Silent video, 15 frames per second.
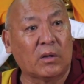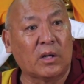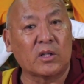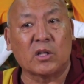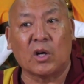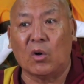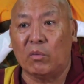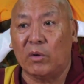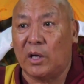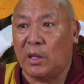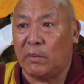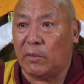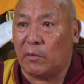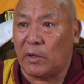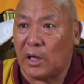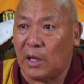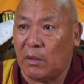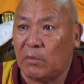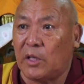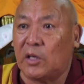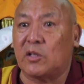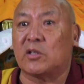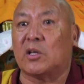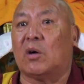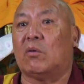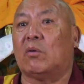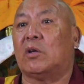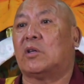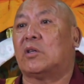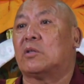That's how we live our life, that is
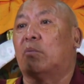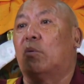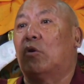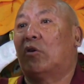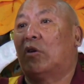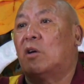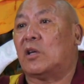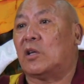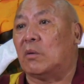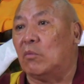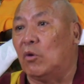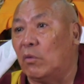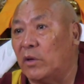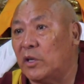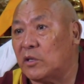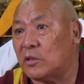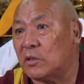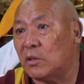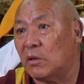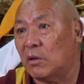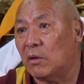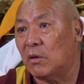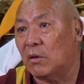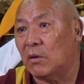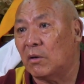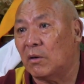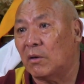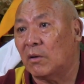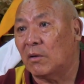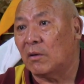how it is portrayed in the movies.
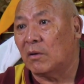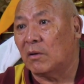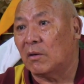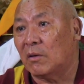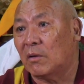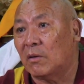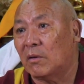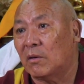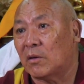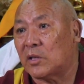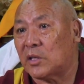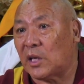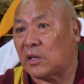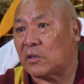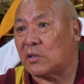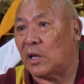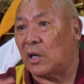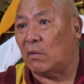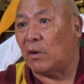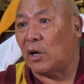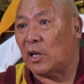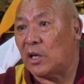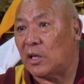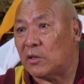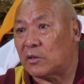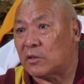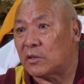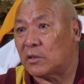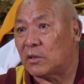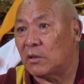sex and
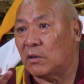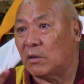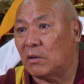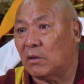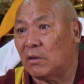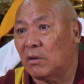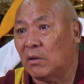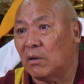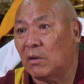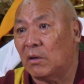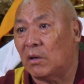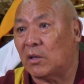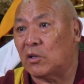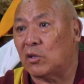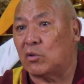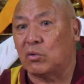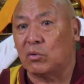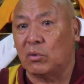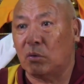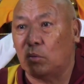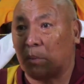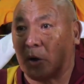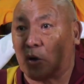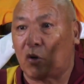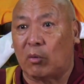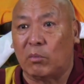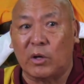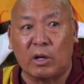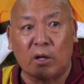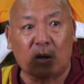violence are the two
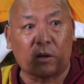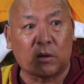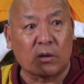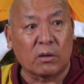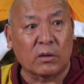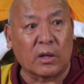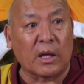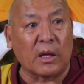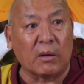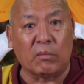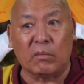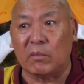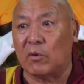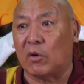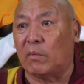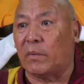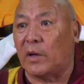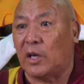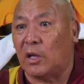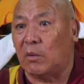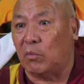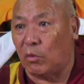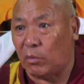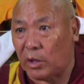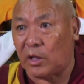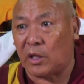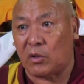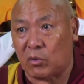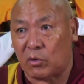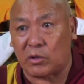predominant themes of any movie
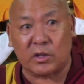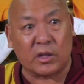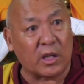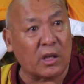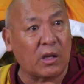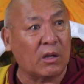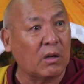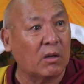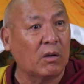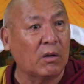that you see.